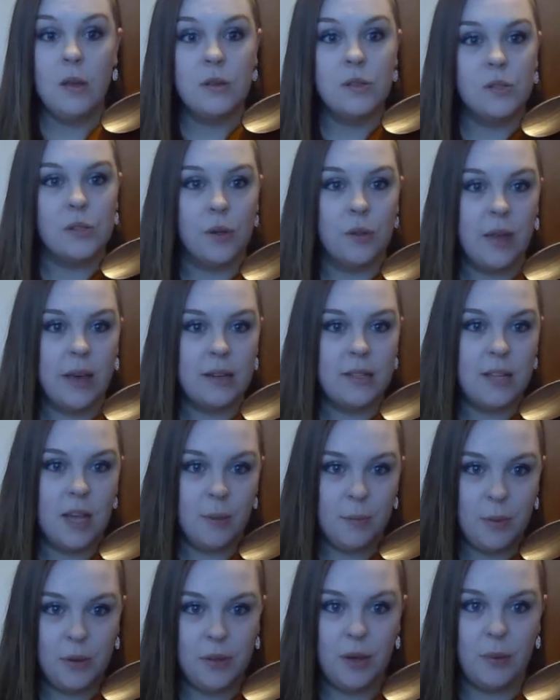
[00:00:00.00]
So that
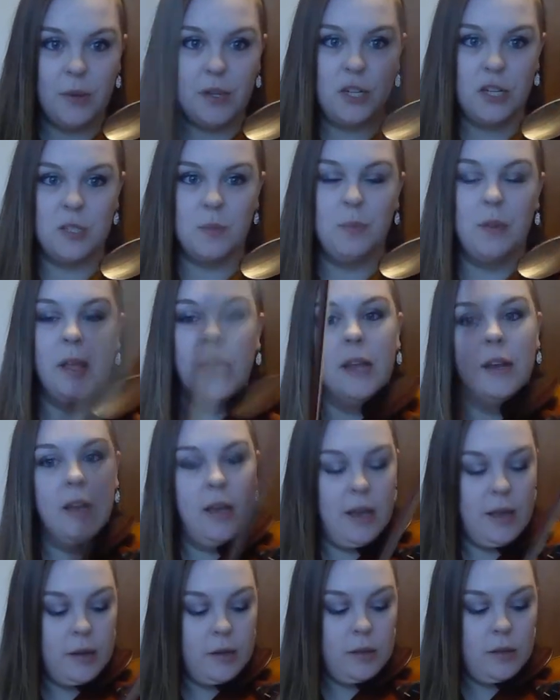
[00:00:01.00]
tempo that we just played
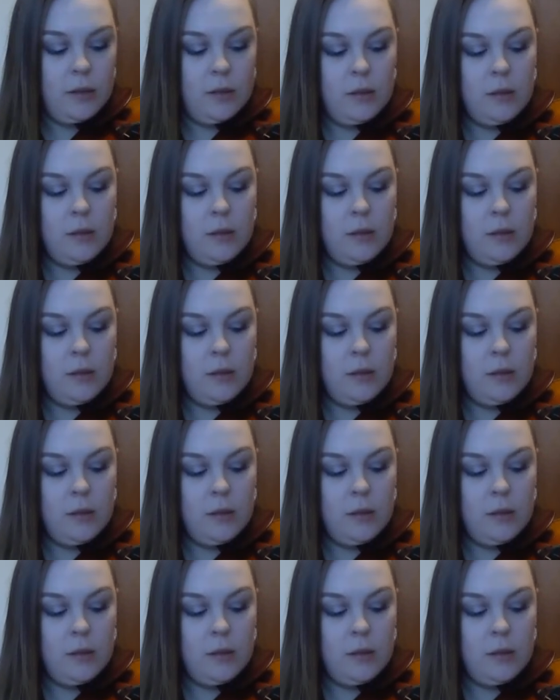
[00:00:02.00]
at,